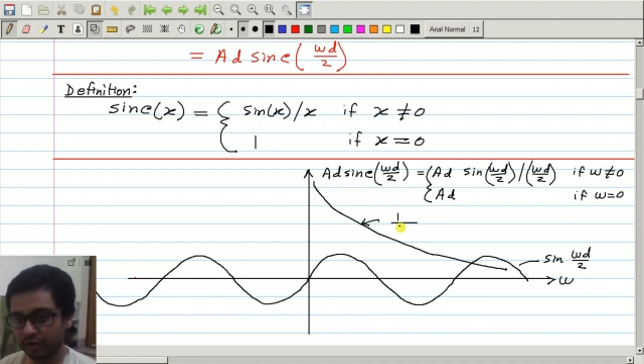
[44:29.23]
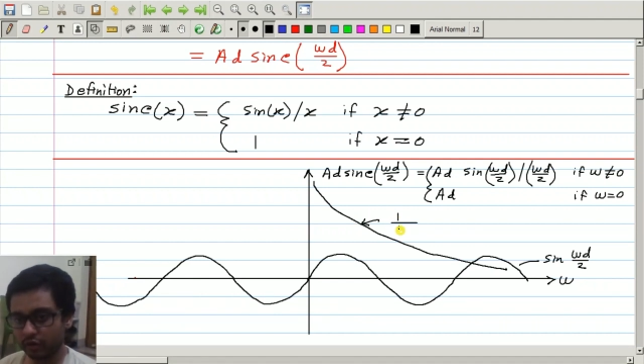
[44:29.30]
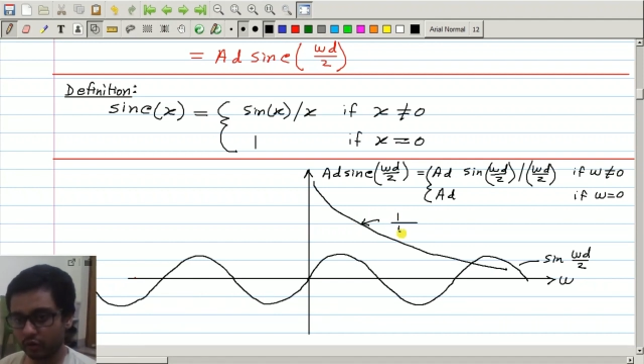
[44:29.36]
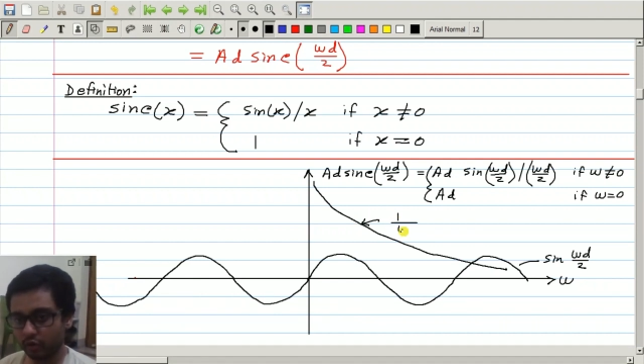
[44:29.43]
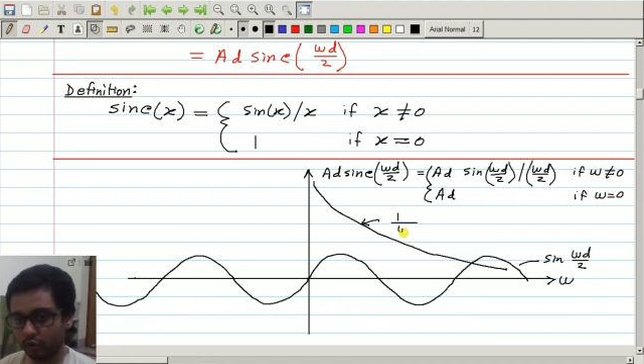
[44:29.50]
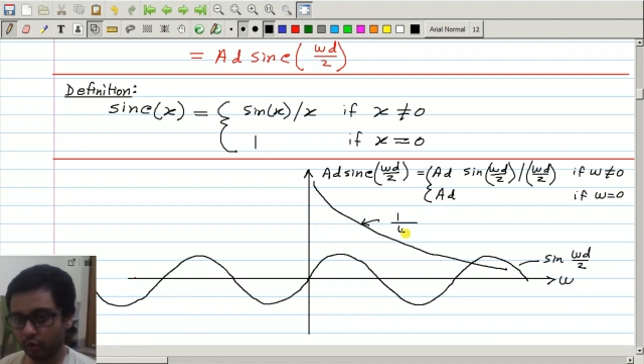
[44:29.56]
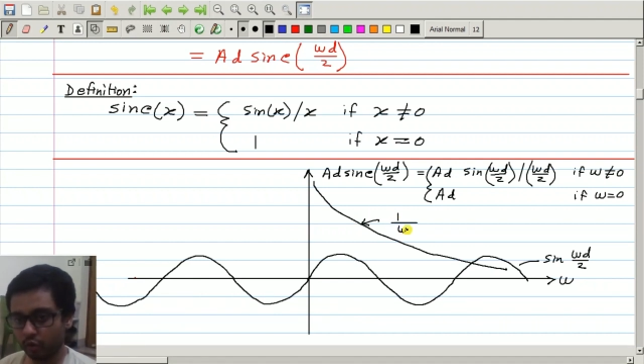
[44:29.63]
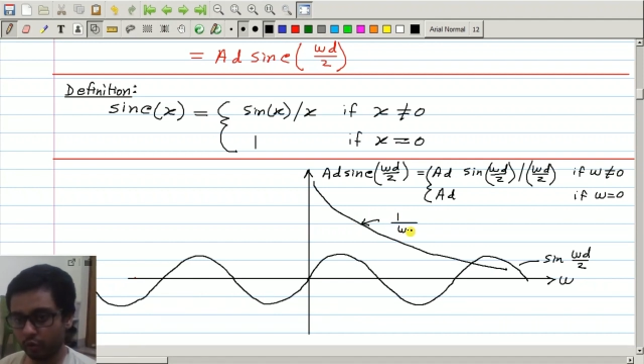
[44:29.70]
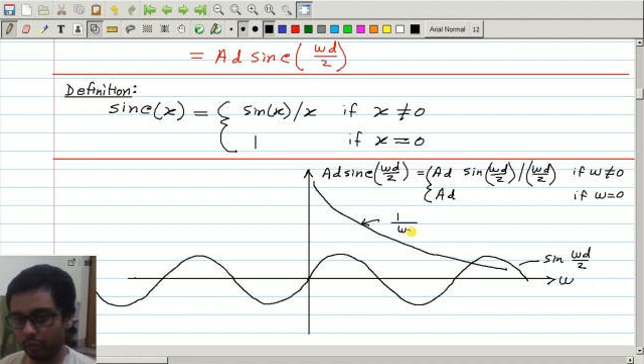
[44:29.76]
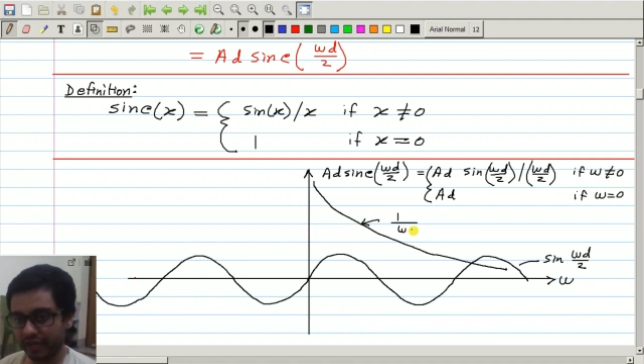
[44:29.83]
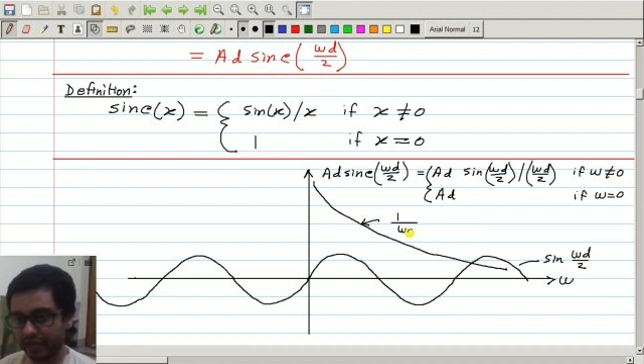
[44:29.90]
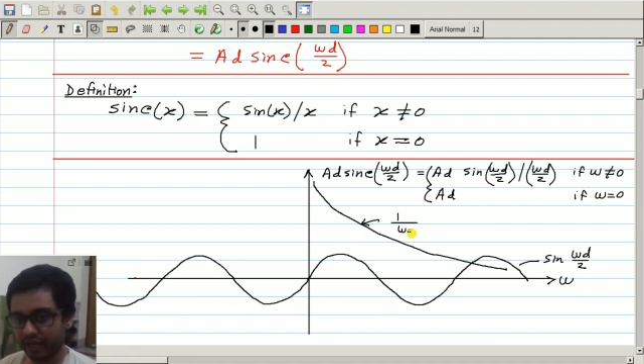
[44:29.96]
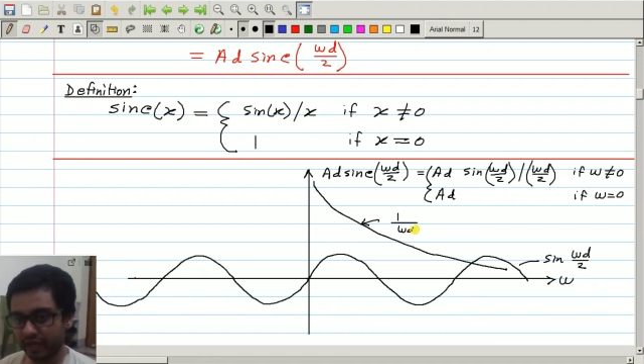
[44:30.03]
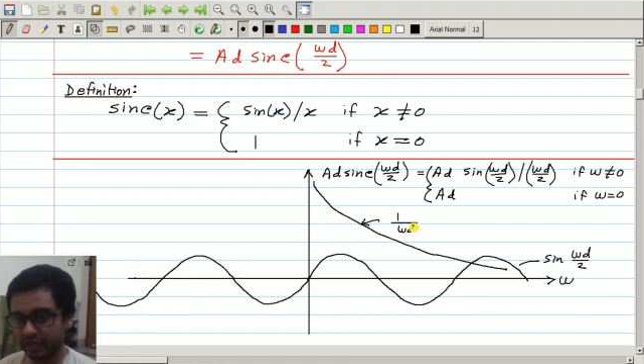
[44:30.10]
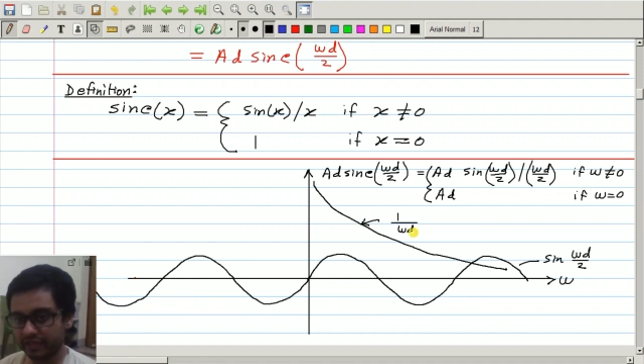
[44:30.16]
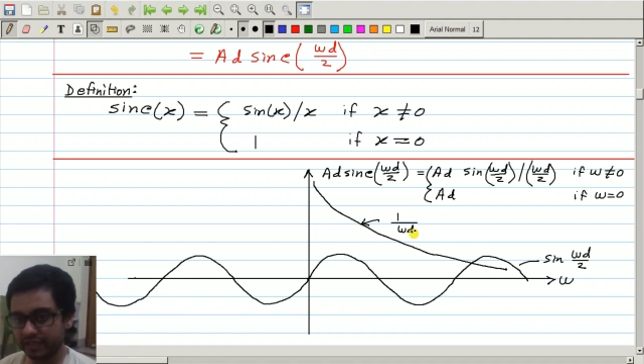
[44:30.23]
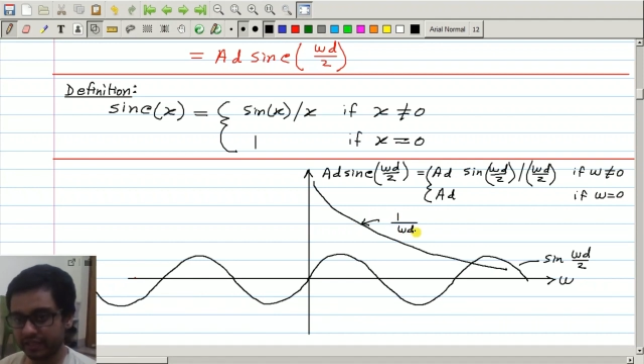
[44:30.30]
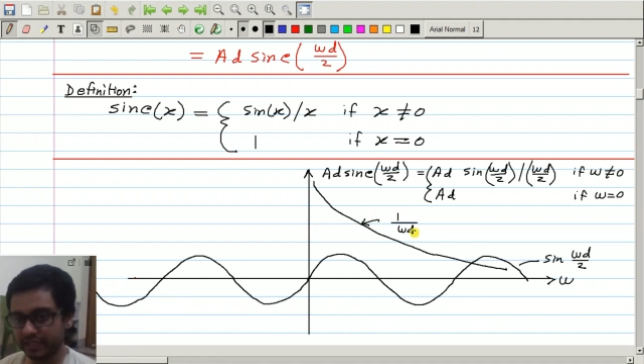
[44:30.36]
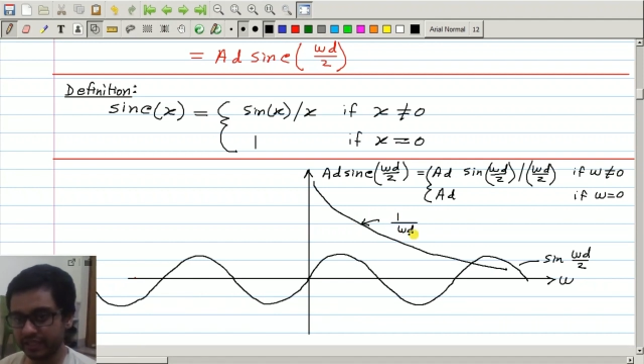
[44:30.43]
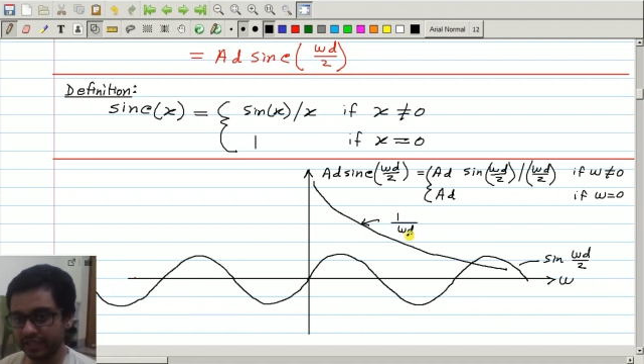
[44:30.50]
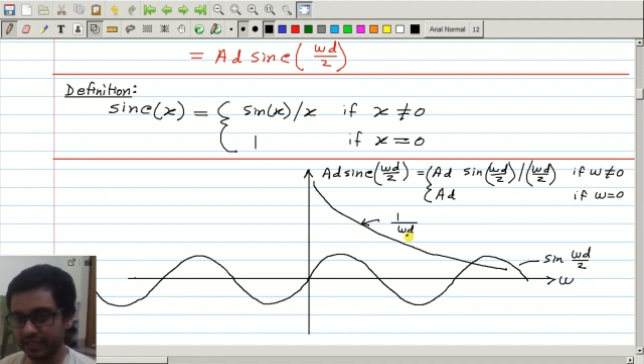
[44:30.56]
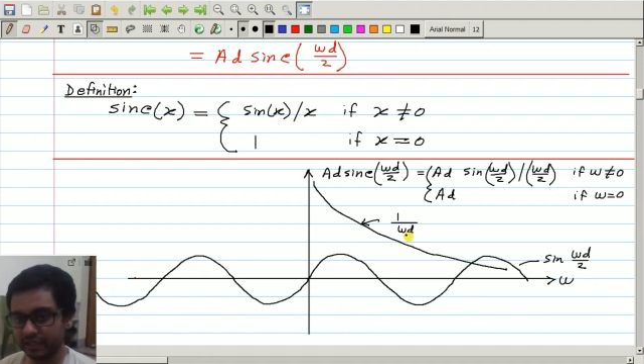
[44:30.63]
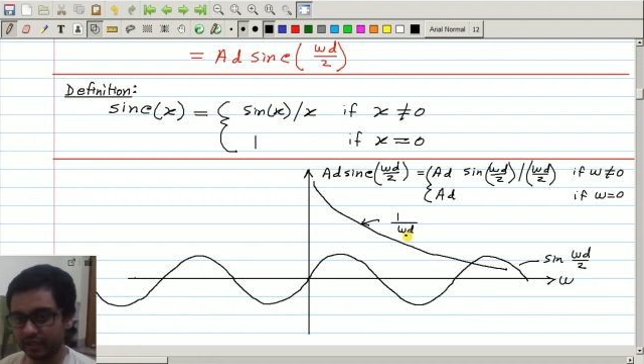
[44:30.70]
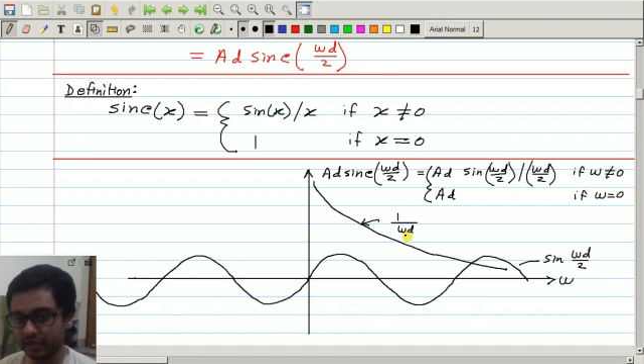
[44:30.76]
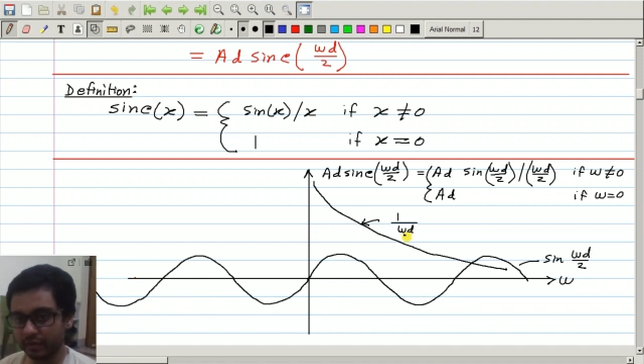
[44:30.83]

by 2.